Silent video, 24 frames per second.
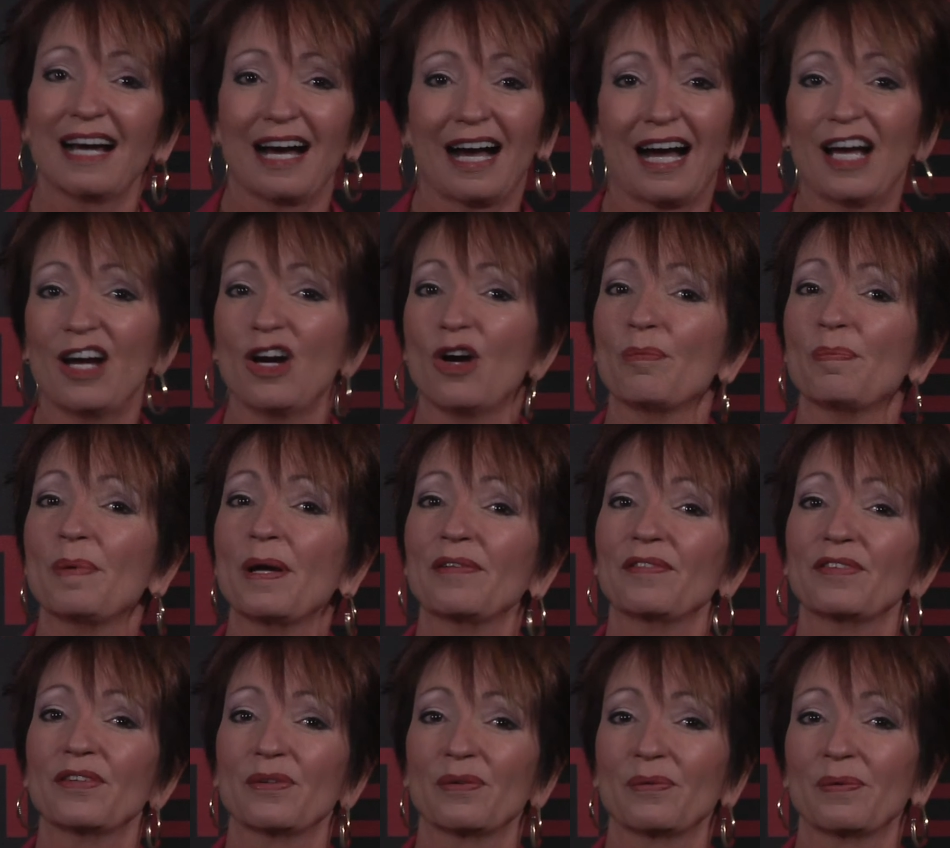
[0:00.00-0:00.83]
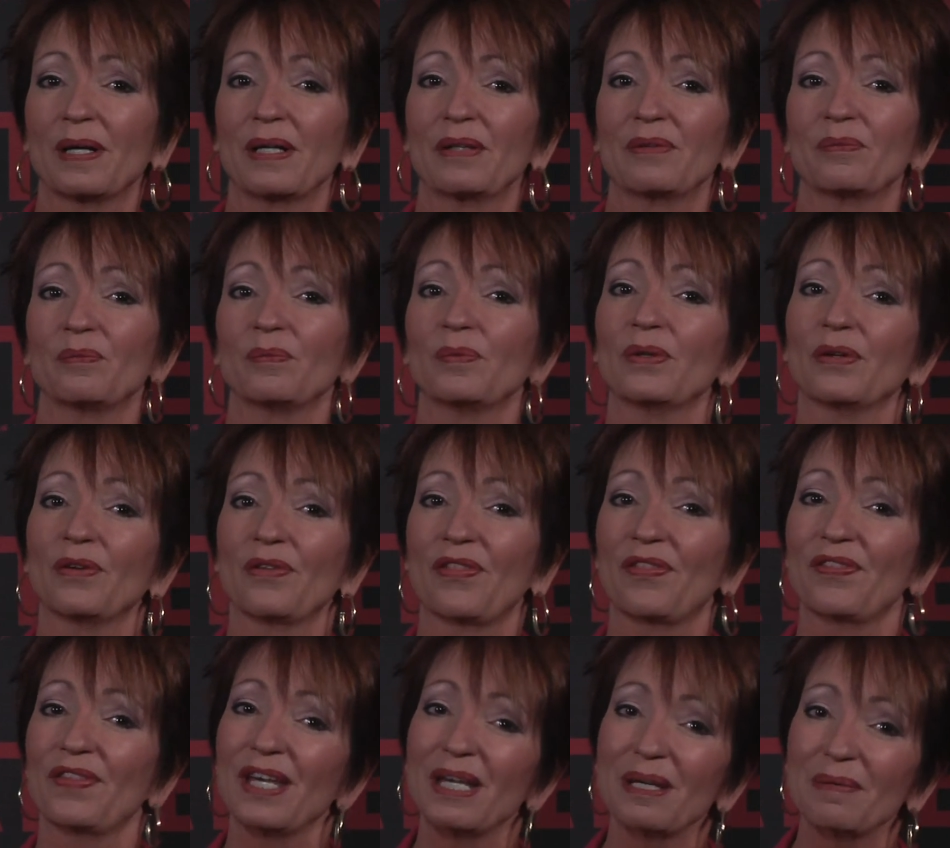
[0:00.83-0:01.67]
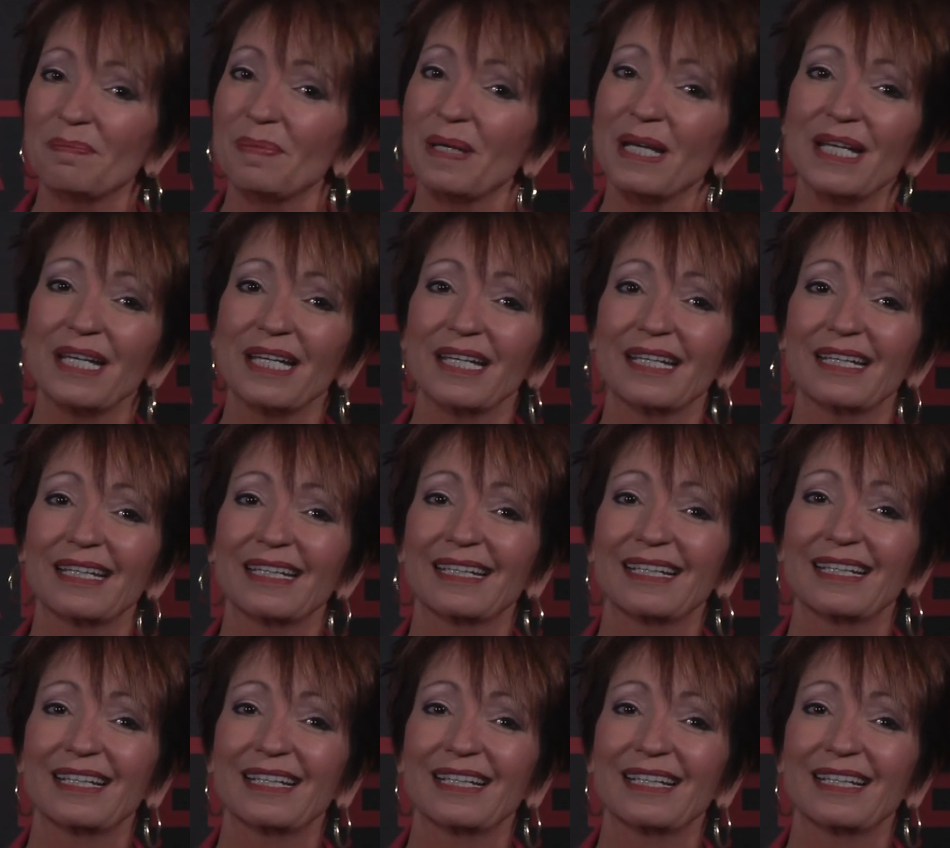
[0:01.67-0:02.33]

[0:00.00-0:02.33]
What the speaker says: I hope everyone will think pink,